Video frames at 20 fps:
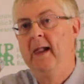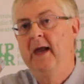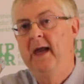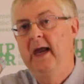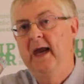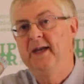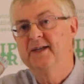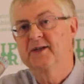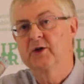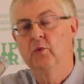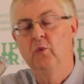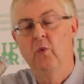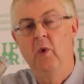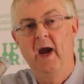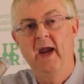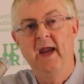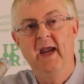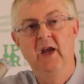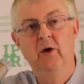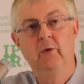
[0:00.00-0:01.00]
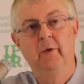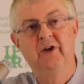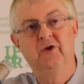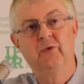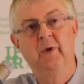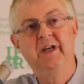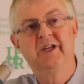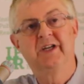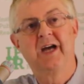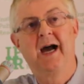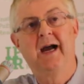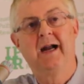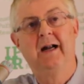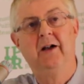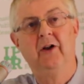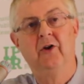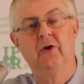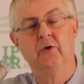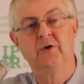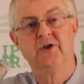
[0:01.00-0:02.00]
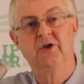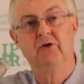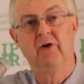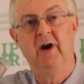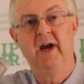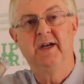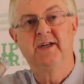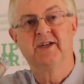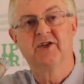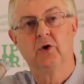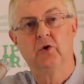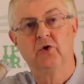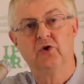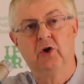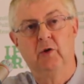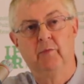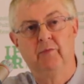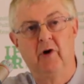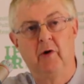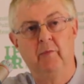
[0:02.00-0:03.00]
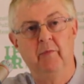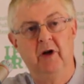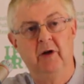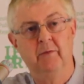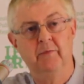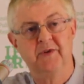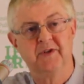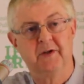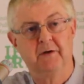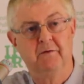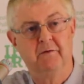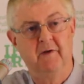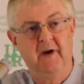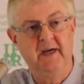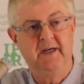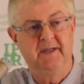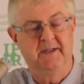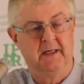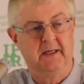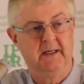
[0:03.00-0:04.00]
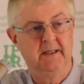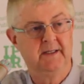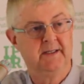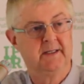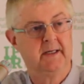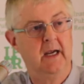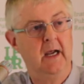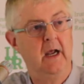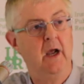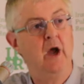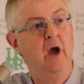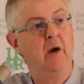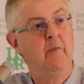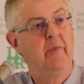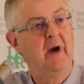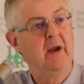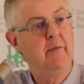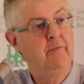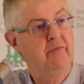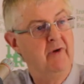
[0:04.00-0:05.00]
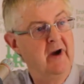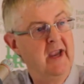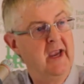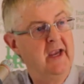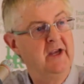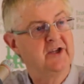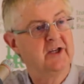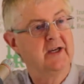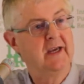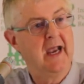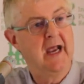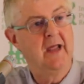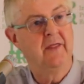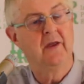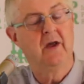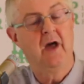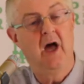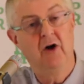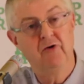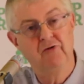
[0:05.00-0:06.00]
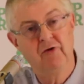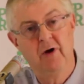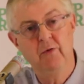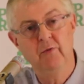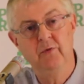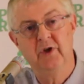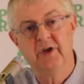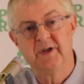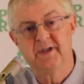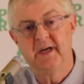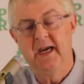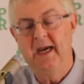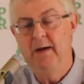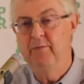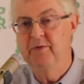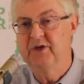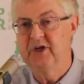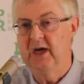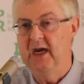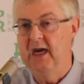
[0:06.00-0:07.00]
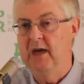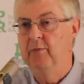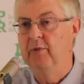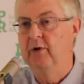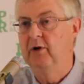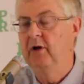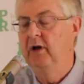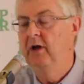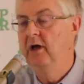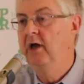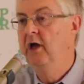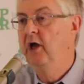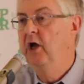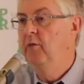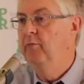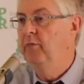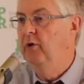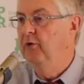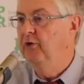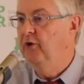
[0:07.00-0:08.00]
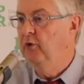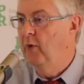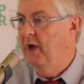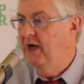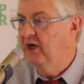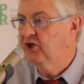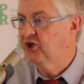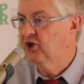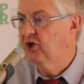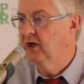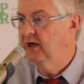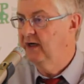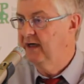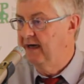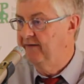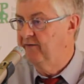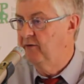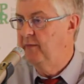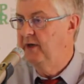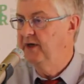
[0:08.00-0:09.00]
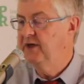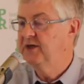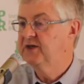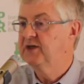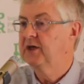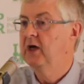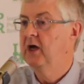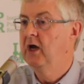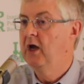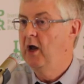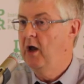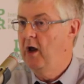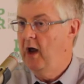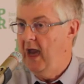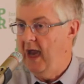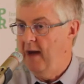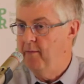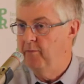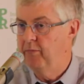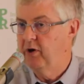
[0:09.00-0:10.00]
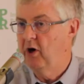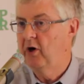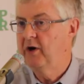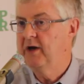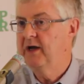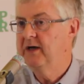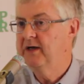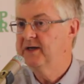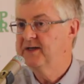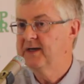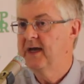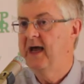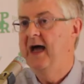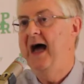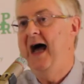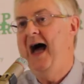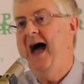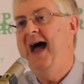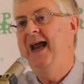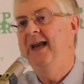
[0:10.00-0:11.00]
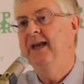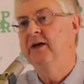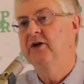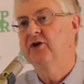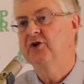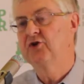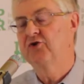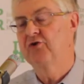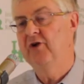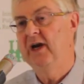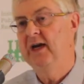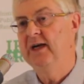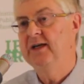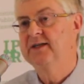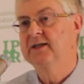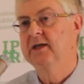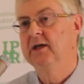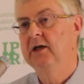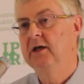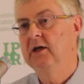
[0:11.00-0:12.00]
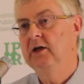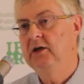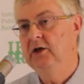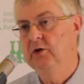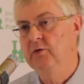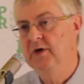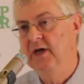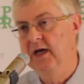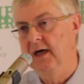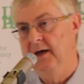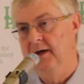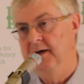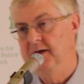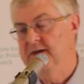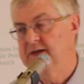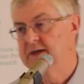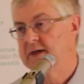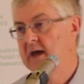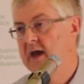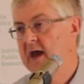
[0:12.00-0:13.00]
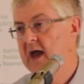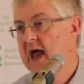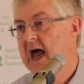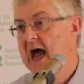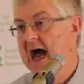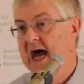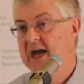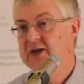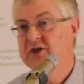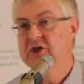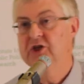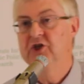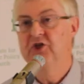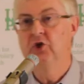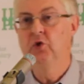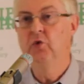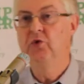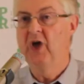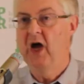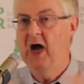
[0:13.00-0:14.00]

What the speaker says: It's a way in which we tackle those great social problems that face us by bringing together around the same table both the Welsh Government, employers and trades unions, and to do the